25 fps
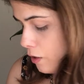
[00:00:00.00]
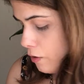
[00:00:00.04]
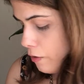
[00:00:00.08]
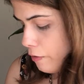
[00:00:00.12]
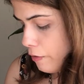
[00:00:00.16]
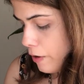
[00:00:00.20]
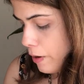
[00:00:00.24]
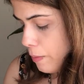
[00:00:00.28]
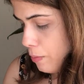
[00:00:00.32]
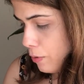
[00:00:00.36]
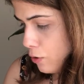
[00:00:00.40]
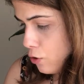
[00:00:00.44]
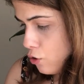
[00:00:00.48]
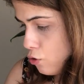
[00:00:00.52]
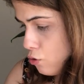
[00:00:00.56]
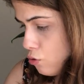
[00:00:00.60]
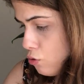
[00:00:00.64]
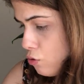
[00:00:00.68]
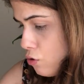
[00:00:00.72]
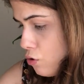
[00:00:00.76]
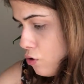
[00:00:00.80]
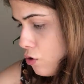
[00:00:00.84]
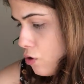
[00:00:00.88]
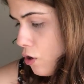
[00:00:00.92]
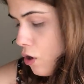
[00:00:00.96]
here,
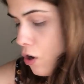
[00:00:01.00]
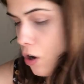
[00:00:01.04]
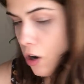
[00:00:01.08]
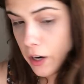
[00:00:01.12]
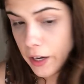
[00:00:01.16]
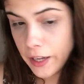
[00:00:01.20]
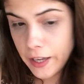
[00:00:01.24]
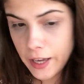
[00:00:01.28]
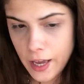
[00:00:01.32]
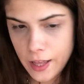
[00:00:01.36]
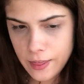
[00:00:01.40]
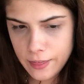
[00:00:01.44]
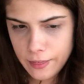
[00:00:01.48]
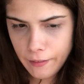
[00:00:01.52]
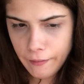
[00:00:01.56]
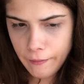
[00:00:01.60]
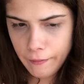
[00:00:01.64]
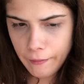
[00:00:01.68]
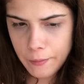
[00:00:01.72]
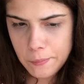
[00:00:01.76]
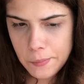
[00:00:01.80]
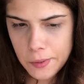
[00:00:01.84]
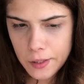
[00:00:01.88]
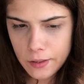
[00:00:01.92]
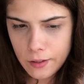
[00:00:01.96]
Ripachuso, again the
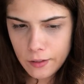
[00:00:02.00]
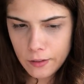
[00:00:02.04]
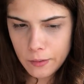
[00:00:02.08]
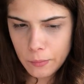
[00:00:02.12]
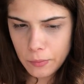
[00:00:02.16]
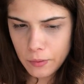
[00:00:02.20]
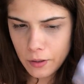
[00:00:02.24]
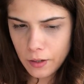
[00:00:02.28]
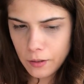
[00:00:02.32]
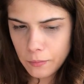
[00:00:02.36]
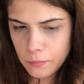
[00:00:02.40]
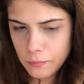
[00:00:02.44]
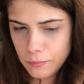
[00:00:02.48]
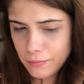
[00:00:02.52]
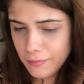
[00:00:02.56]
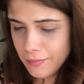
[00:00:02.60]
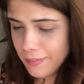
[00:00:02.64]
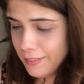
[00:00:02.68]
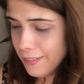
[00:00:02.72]
Hermit at the bottom.